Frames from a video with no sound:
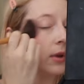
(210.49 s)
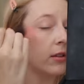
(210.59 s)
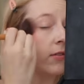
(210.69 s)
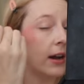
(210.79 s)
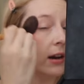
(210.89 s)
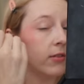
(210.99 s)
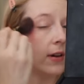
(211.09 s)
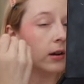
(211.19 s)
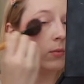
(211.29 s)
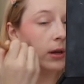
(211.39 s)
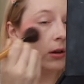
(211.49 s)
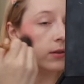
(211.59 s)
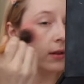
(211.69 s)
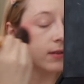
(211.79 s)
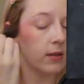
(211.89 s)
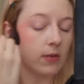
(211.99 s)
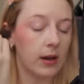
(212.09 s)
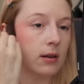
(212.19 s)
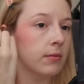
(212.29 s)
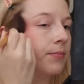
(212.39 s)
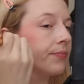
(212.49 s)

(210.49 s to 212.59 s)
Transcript: It's fine, it's fine, we can do this, it's fine.